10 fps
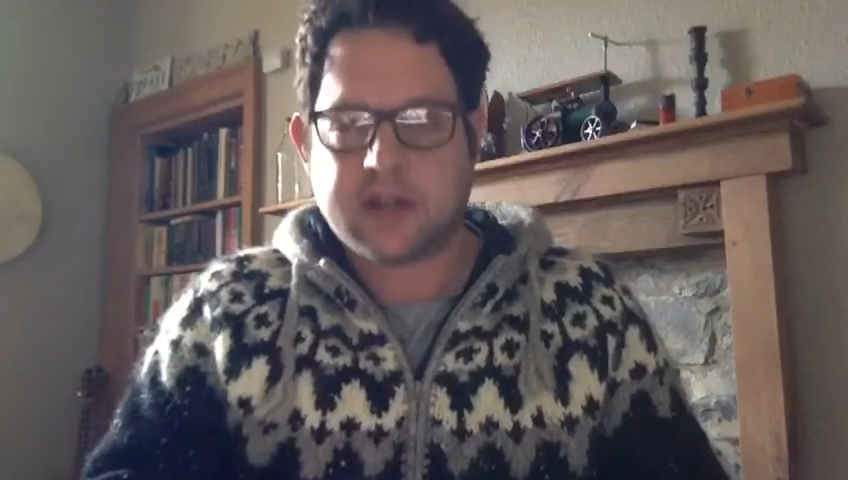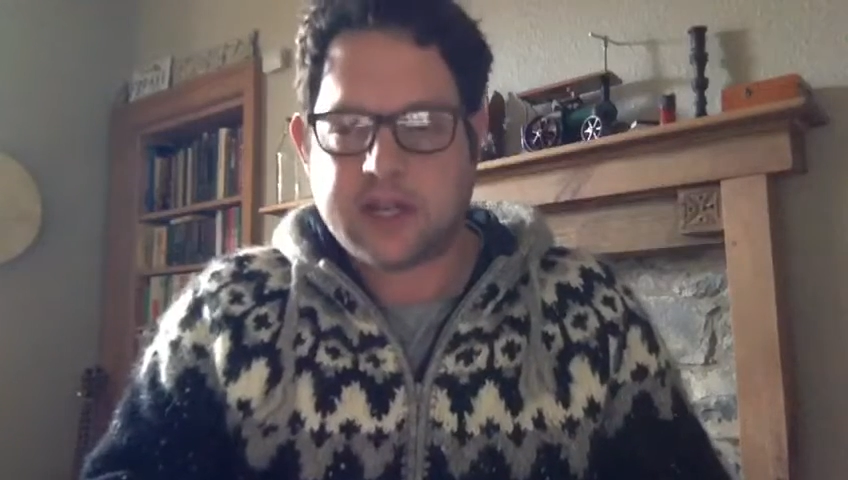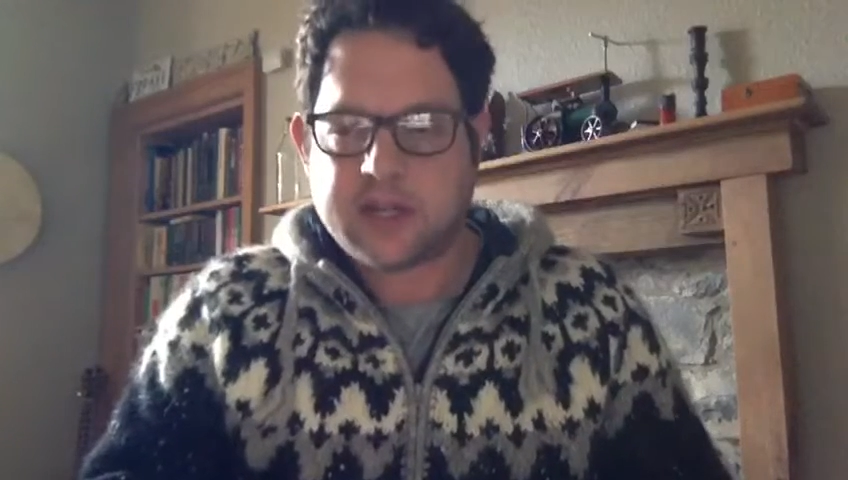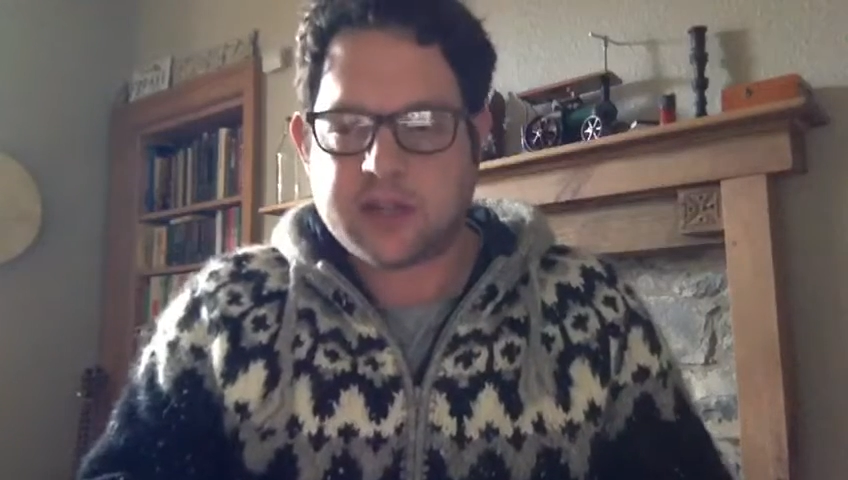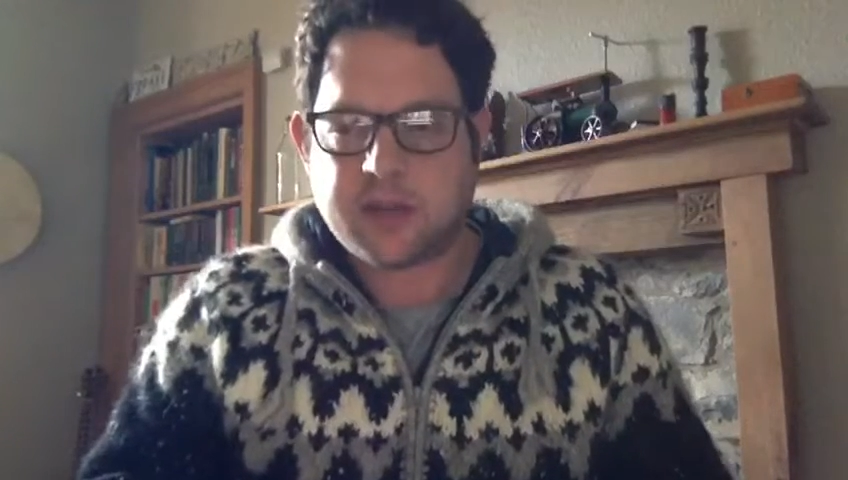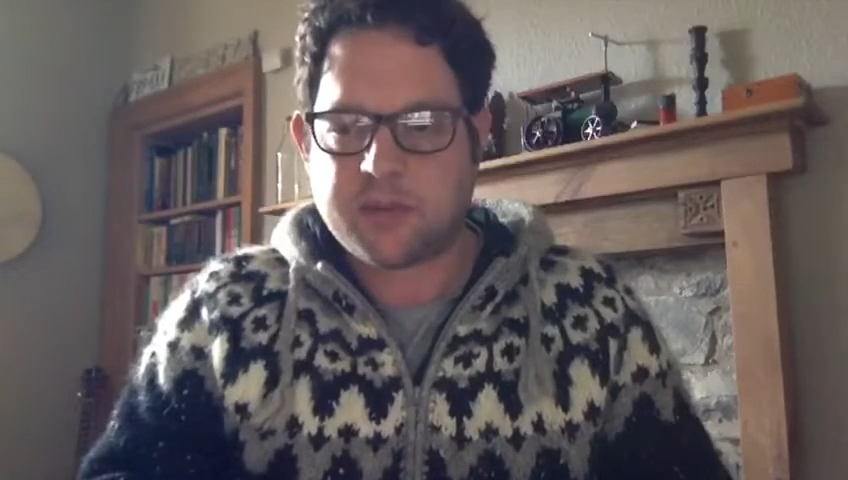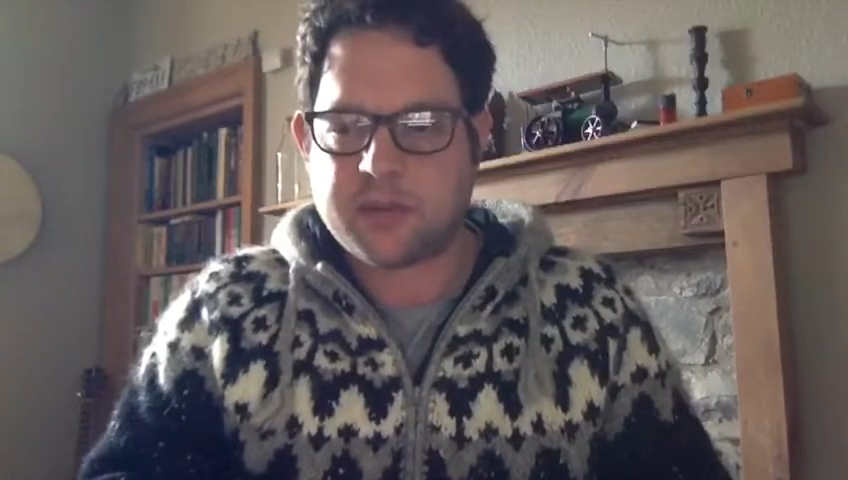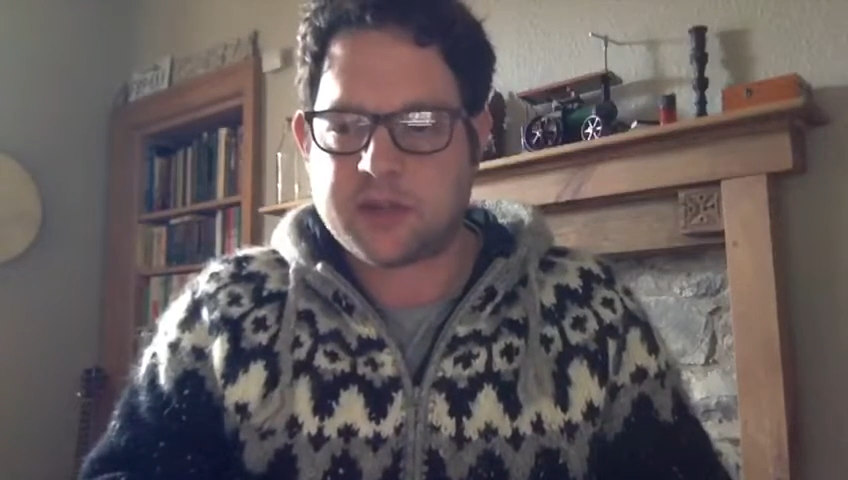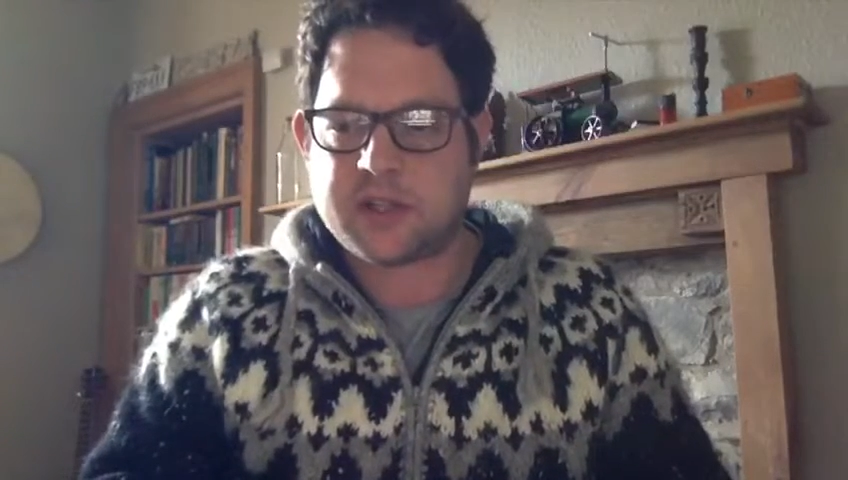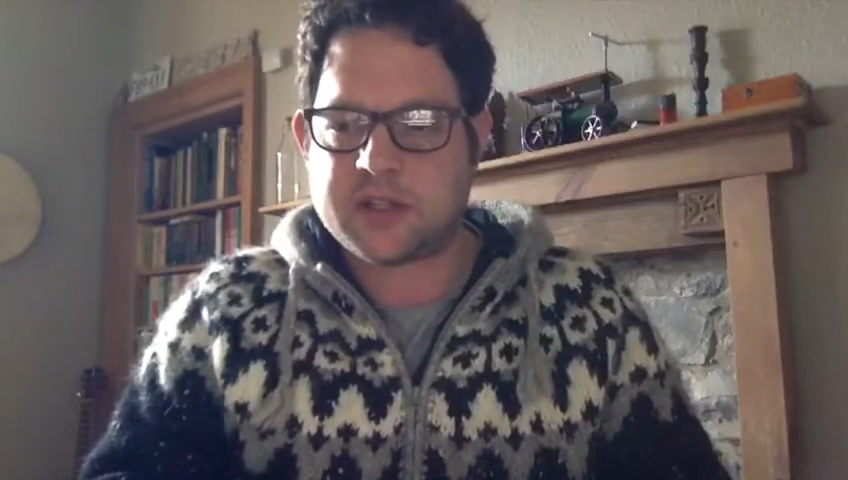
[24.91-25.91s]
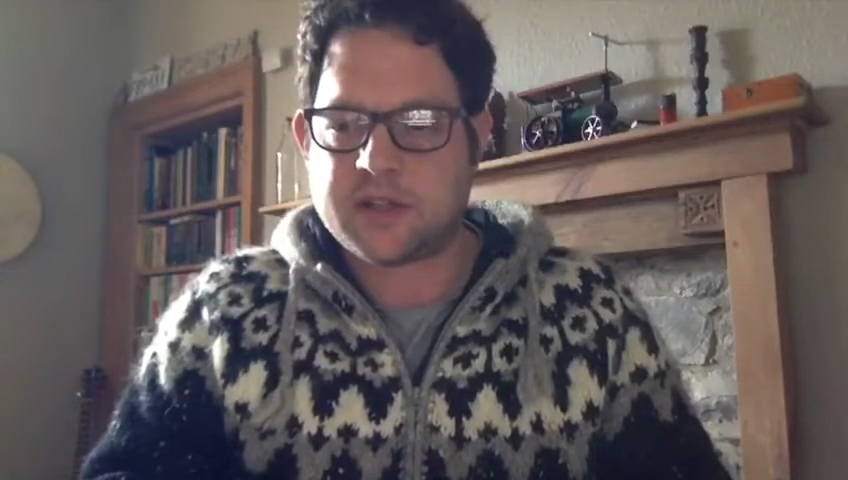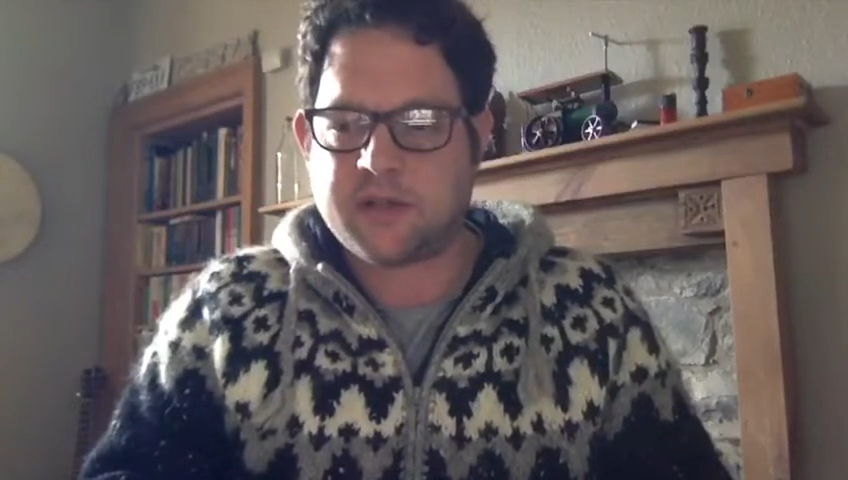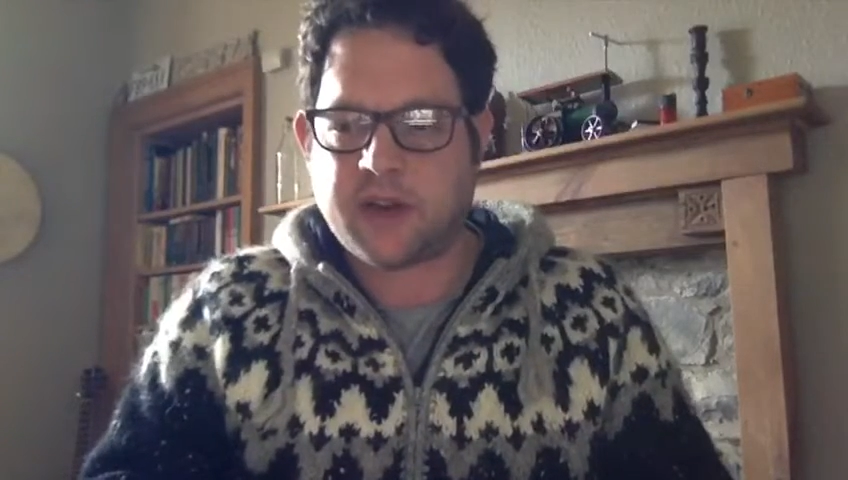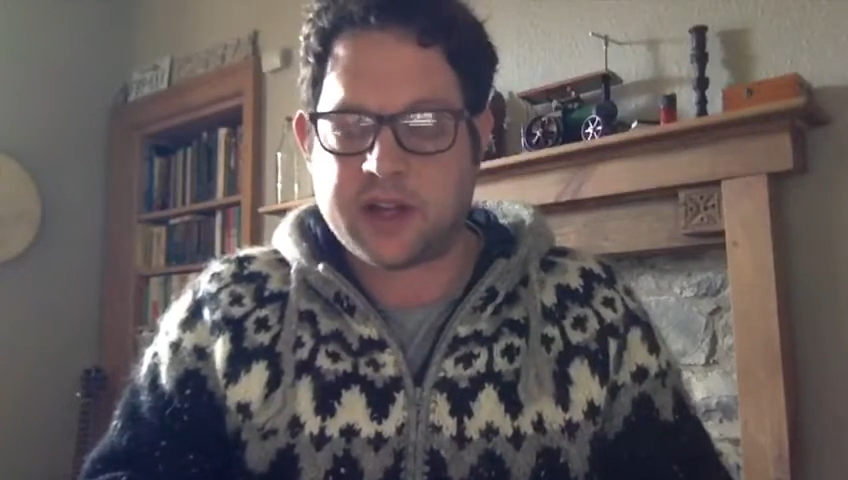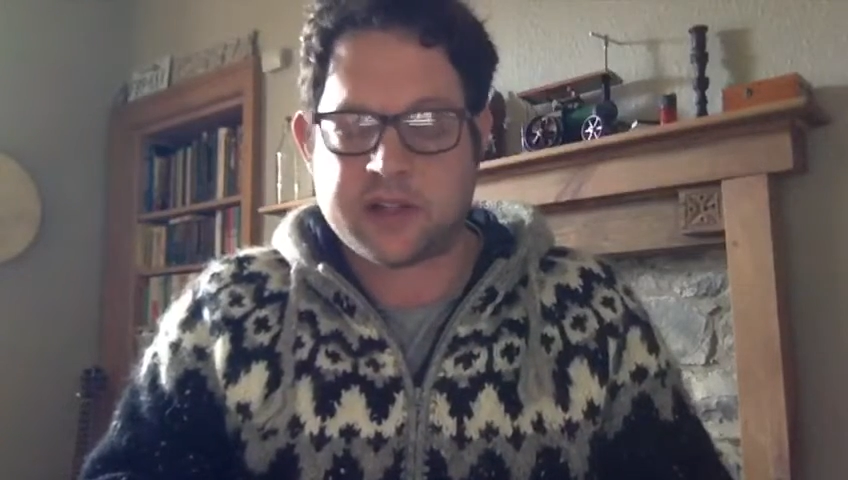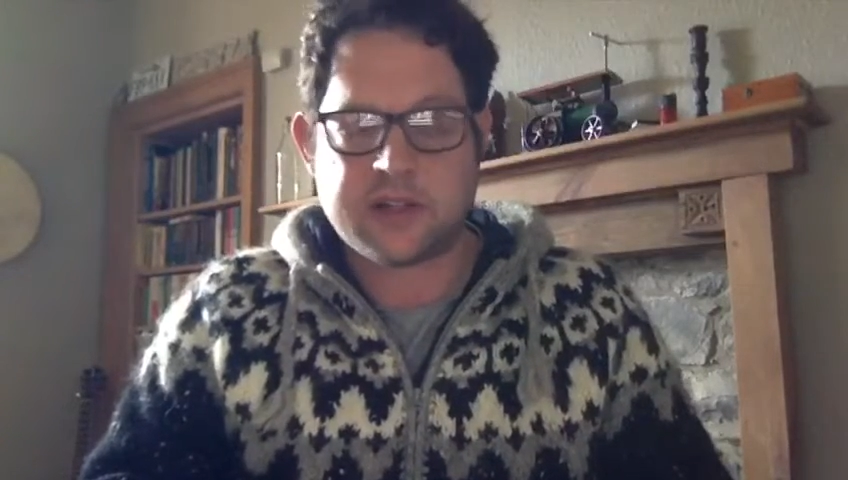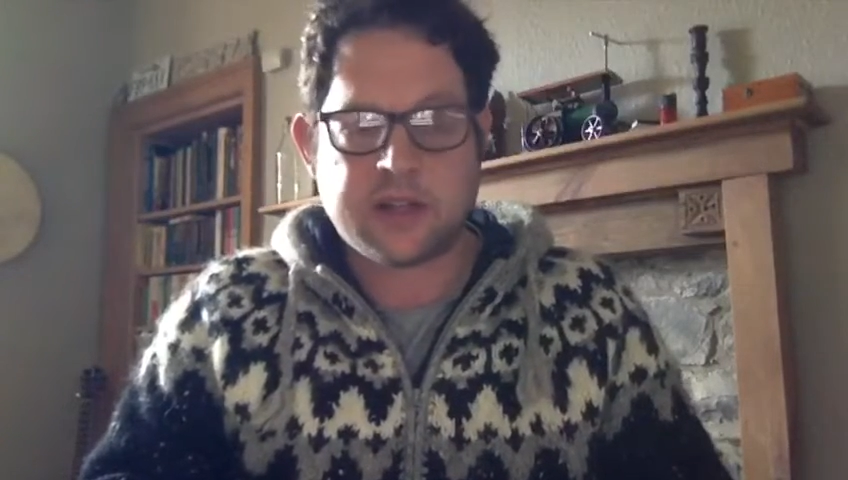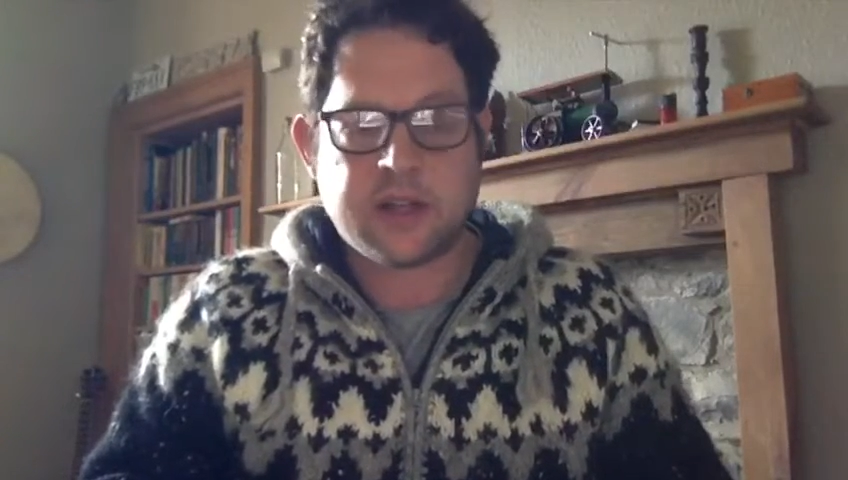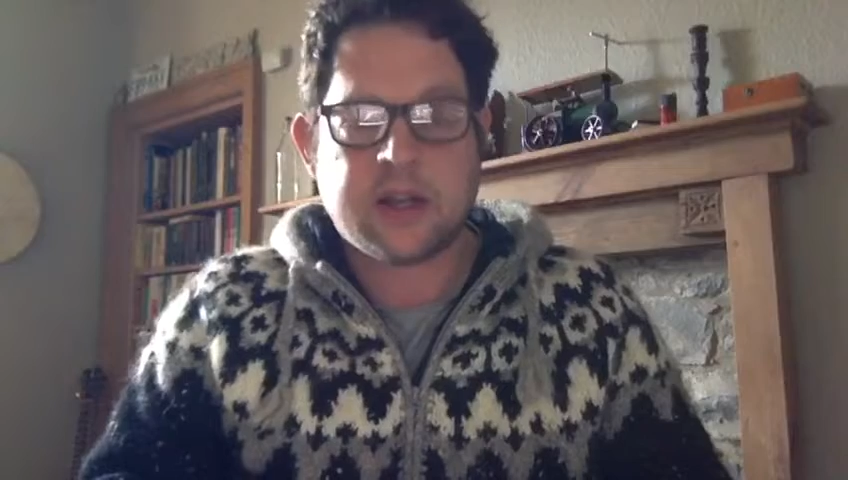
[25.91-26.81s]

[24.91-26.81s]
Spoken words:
leadership that she's devised.